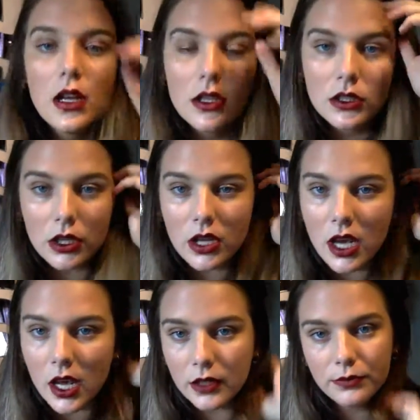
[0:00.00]
So
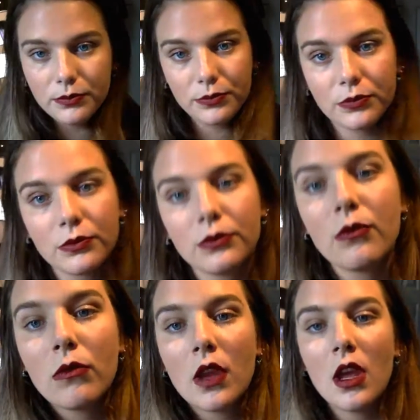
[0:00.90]
then,
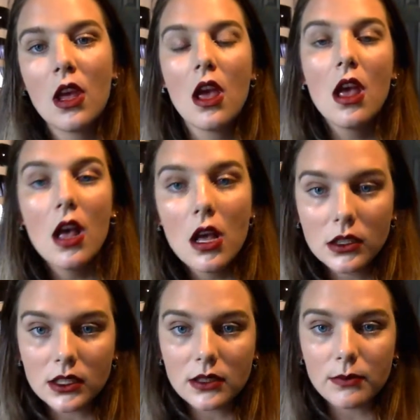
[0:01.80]

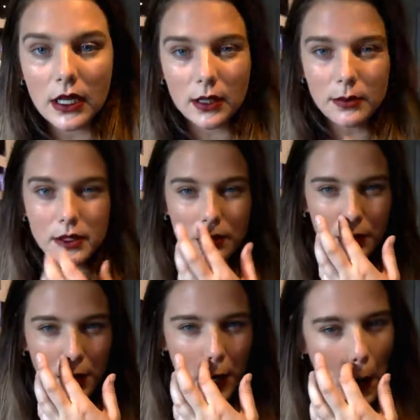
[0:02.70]
since my lip is so
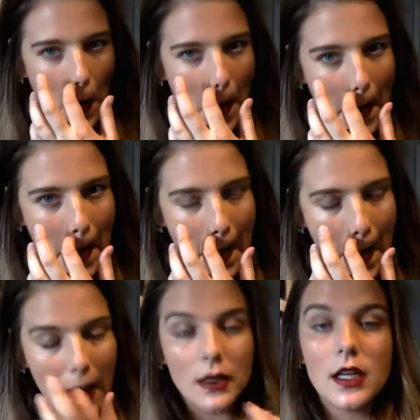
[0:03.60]
dark,
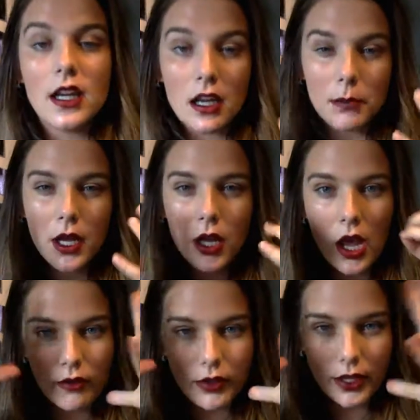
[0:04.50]
I'm gonna keep
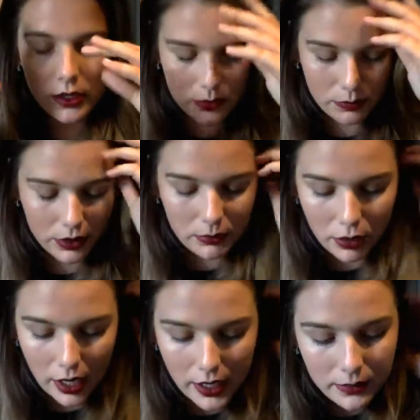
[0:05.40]
everything else really
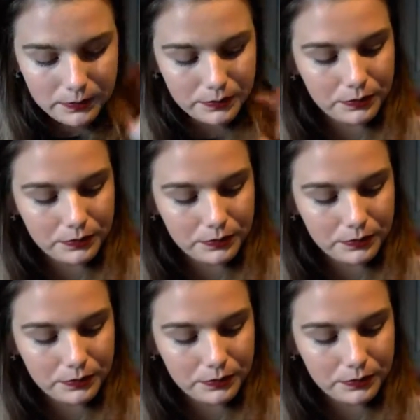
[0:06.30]
bright.